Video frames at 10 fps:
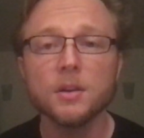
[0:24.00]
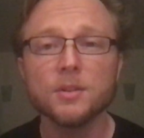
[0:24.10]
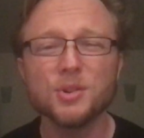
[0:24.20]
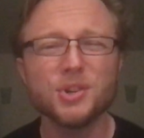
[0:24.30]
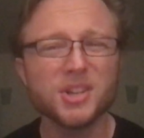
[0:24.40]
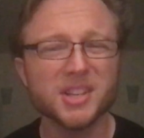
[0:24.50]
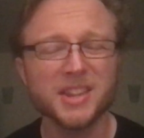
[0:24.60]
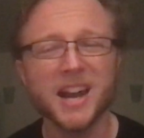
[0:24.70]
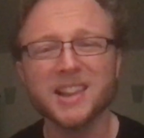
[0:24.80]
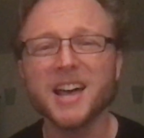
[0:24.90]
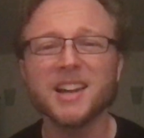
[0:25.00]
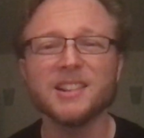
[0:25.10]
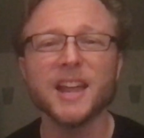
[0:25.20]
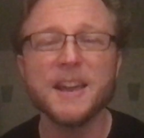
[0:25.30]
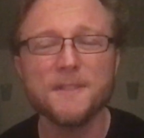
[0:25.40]
there's just not a lot
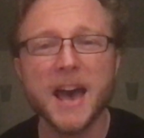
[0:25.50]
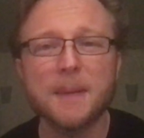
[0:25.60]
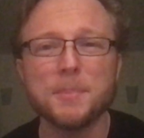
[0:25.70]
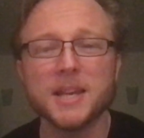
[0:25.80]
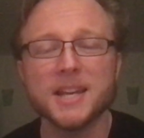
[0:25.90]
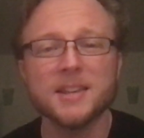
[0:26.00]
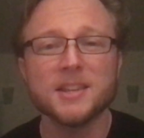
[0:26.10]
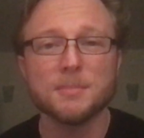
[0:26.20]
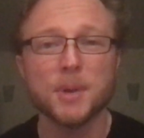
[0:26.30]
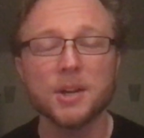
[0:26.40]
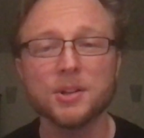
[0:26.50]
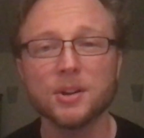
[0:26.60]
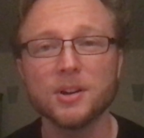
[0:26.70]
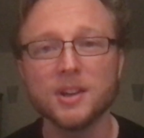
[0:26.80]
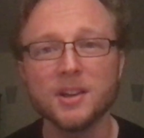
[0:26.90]
of life happening in this picture.